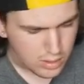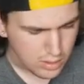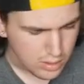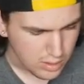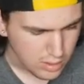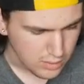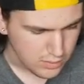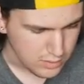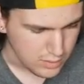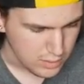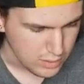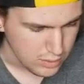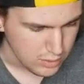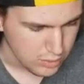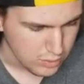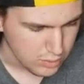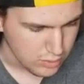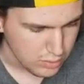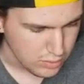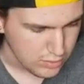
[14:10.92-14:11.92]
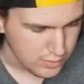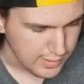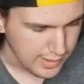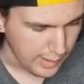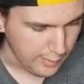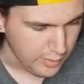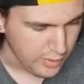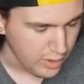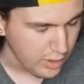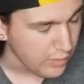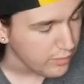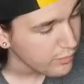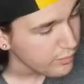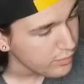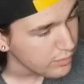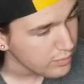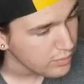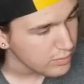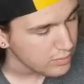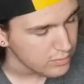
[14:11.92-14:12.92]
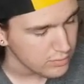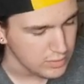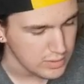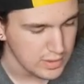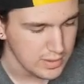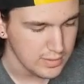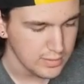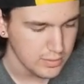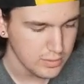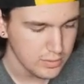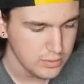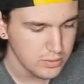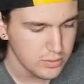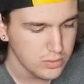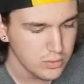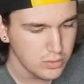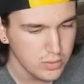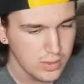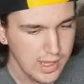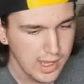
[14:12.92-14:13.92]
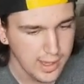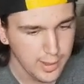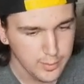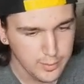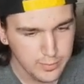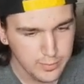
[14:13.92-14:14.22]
And then you cap it off with these little doodad